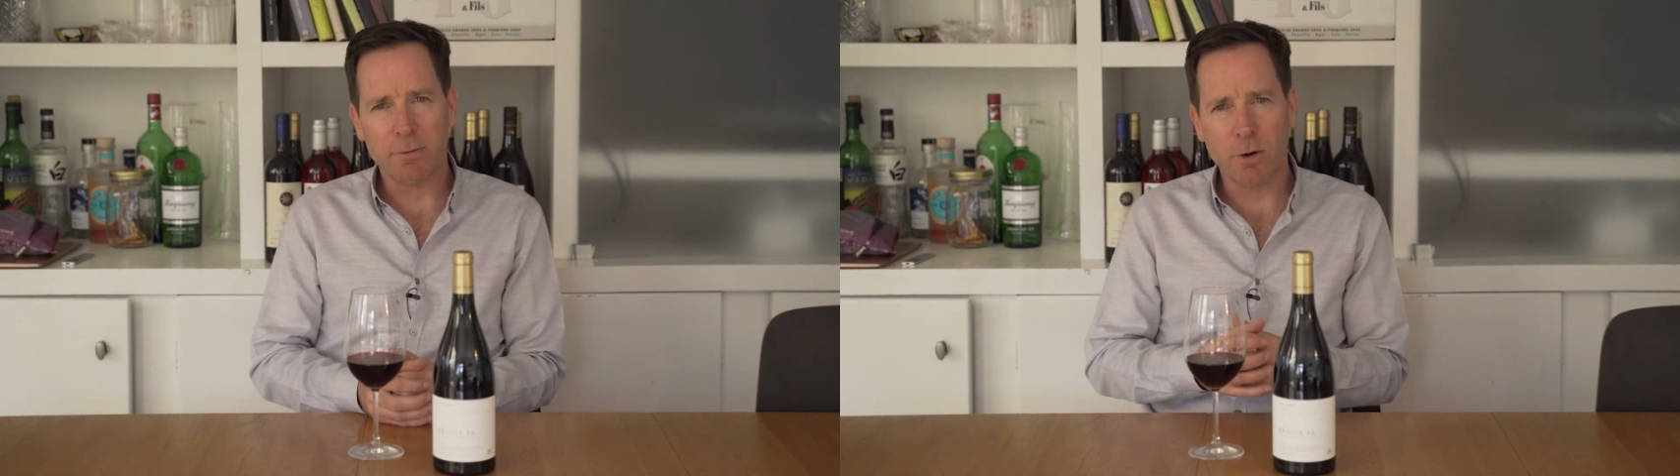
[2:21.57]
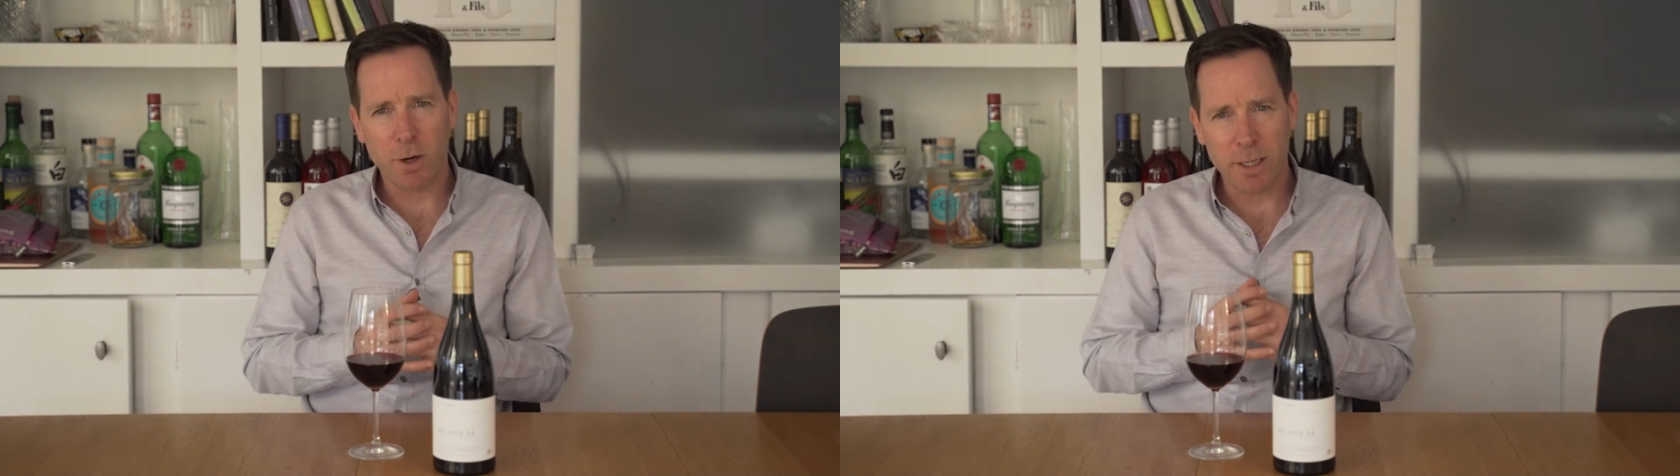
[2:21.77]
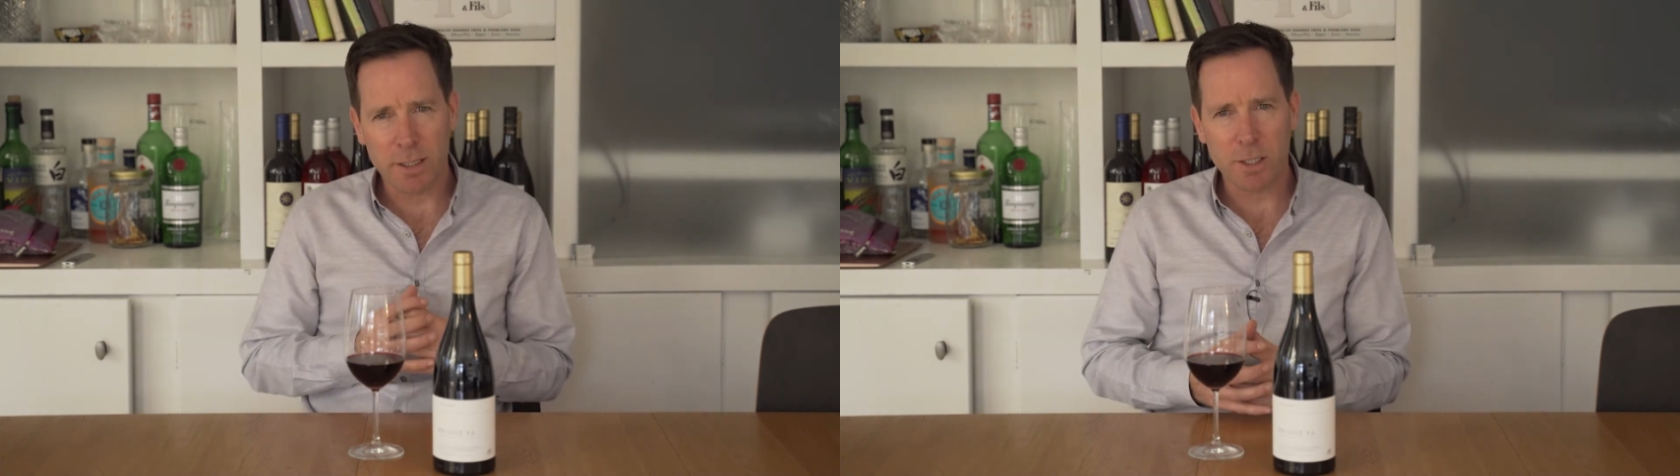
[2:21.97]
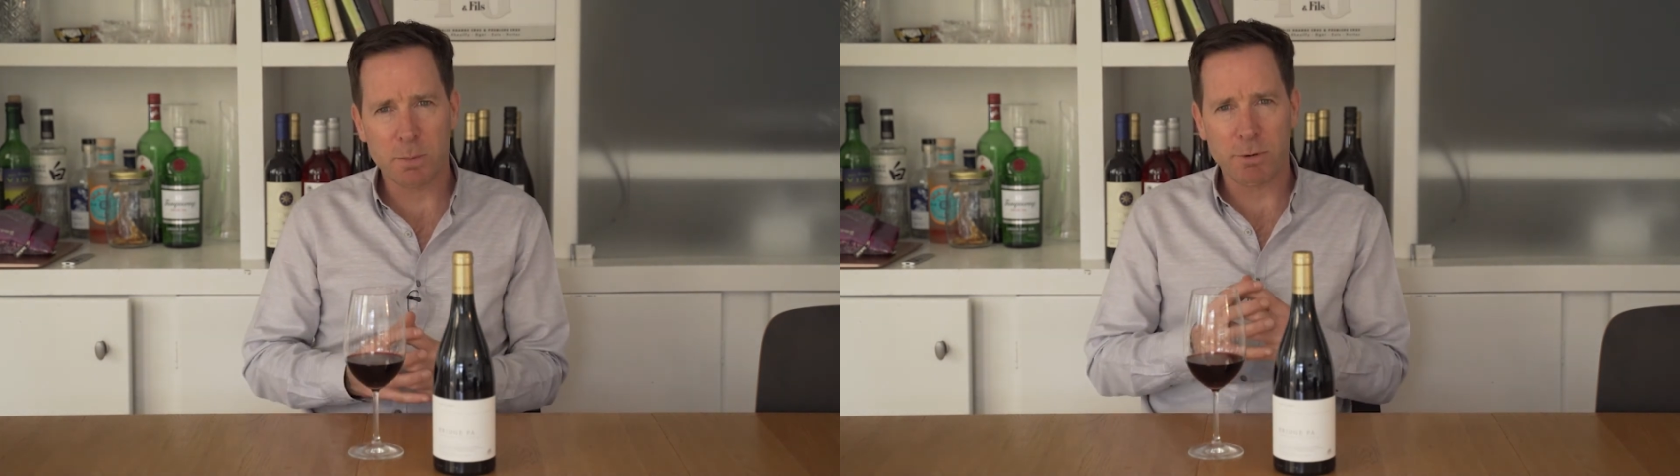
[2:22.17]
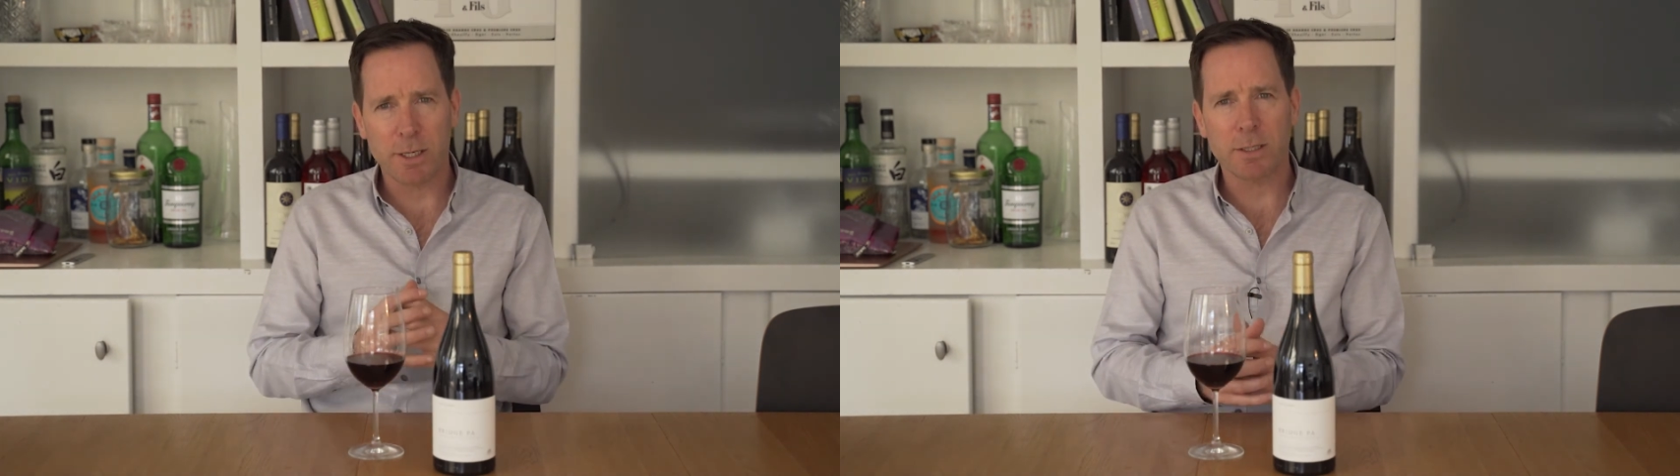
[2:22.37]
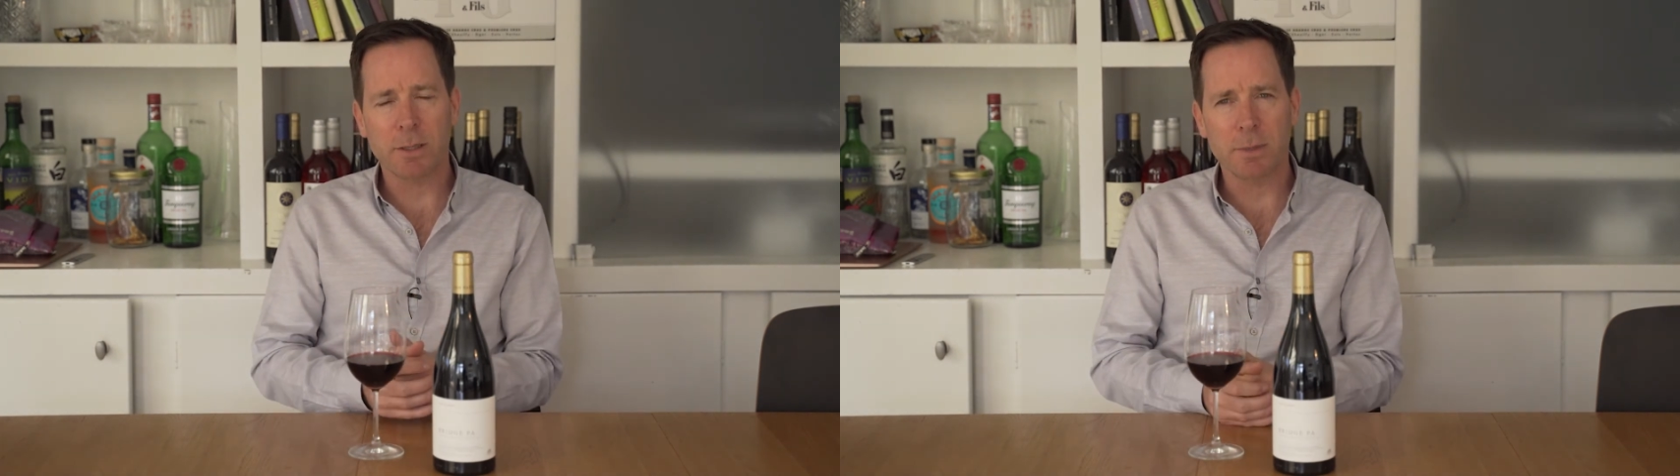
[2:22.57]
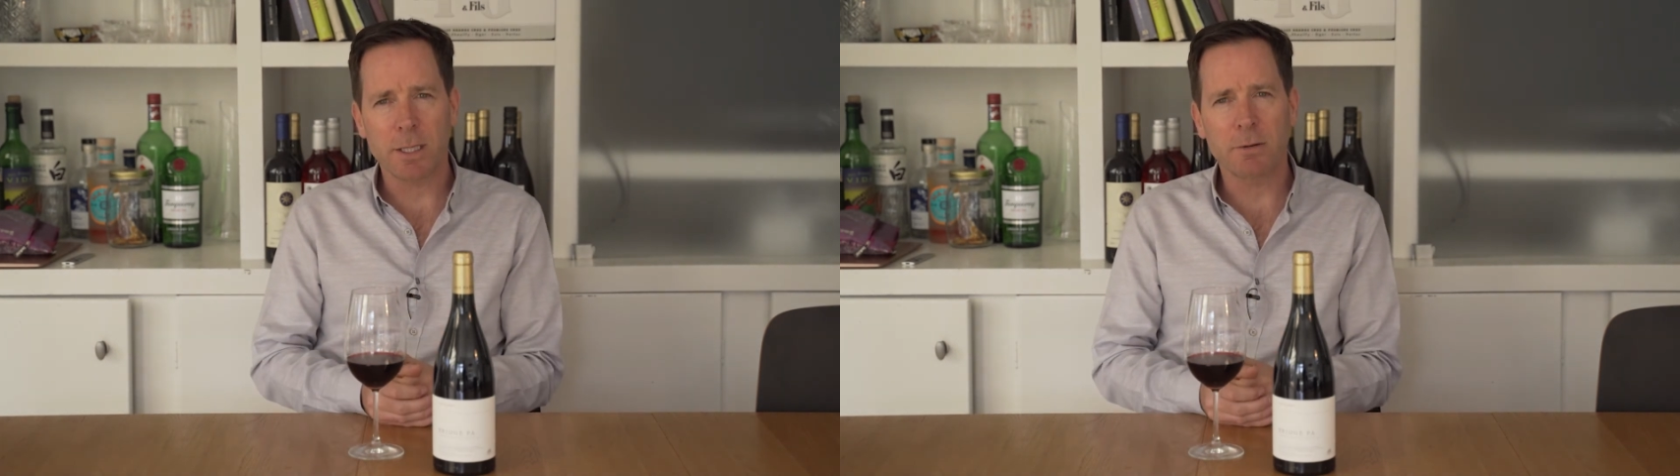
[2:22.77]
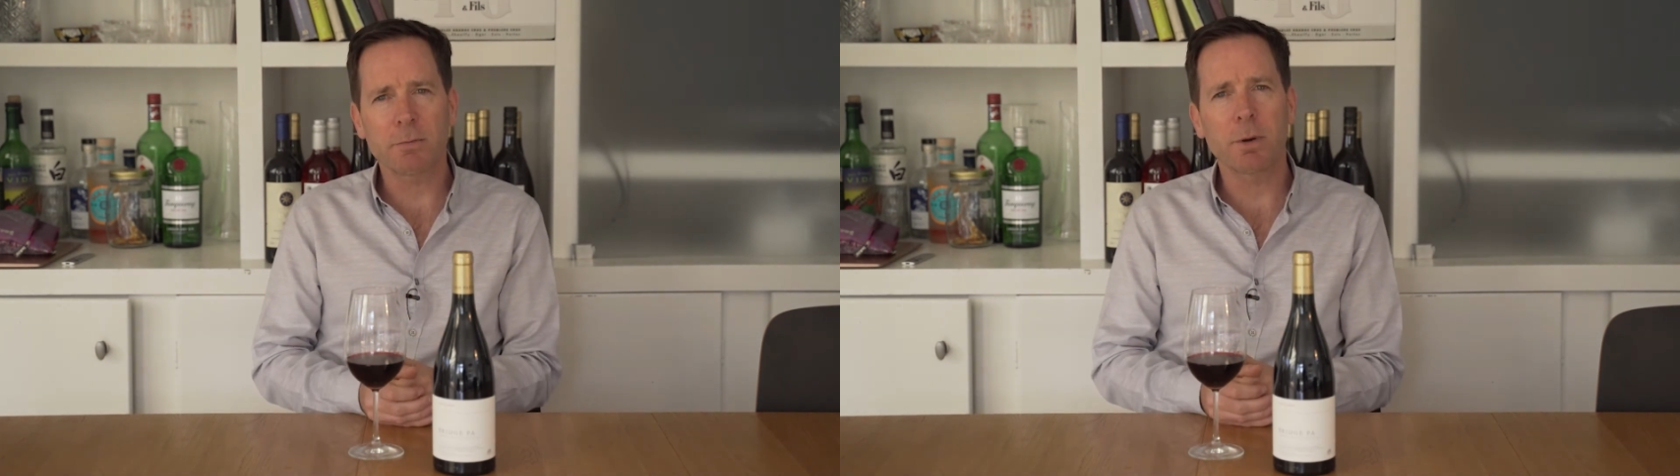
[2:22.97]
Franc express
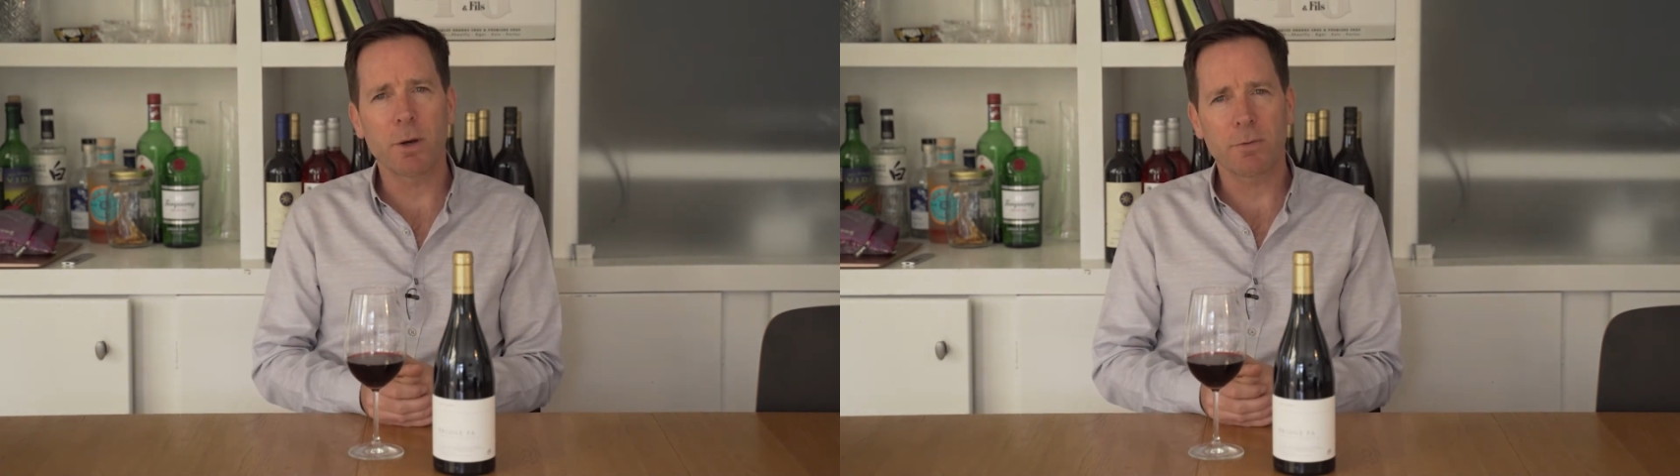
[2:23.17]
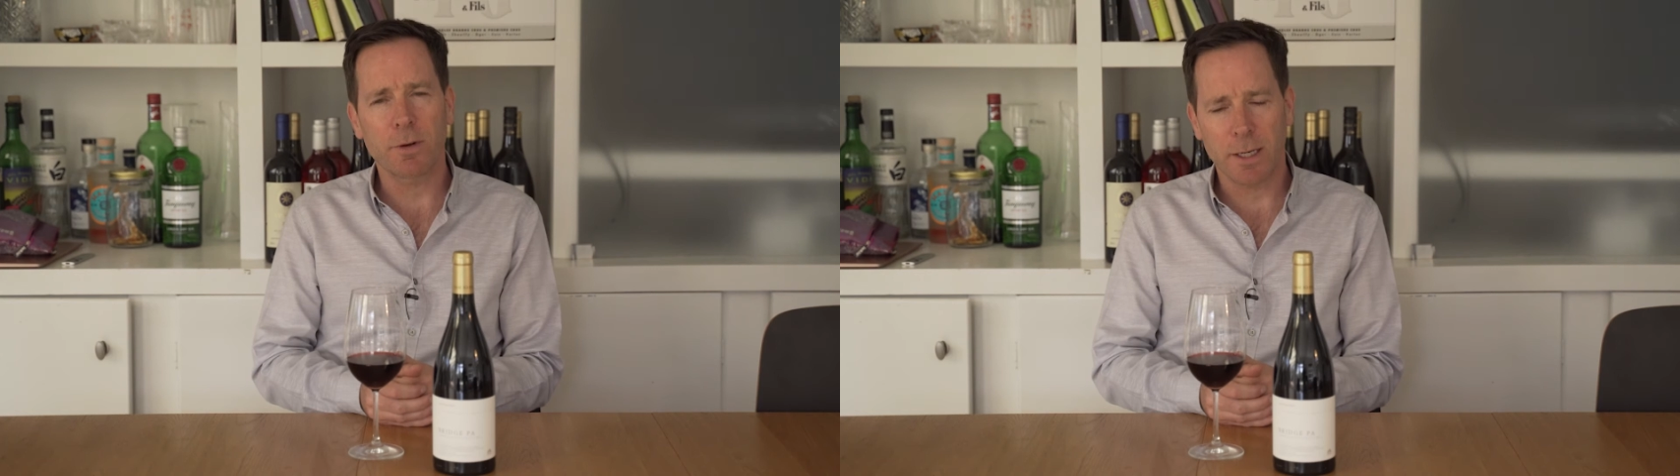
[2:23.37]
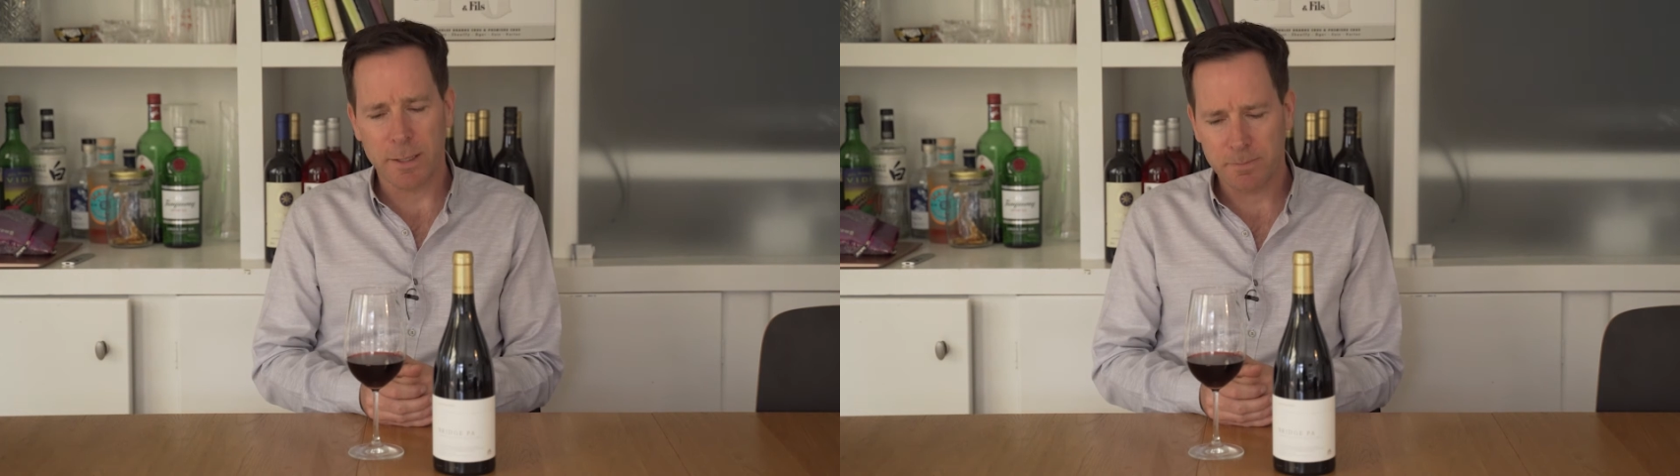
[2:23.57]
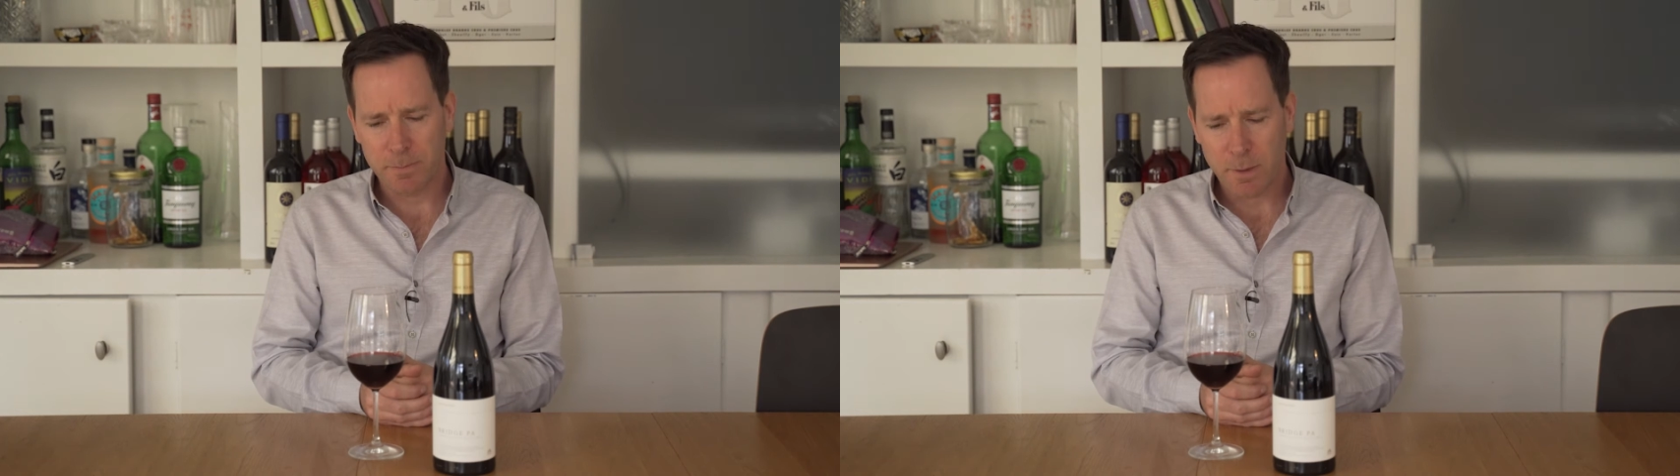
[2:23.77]
themselves perfectly.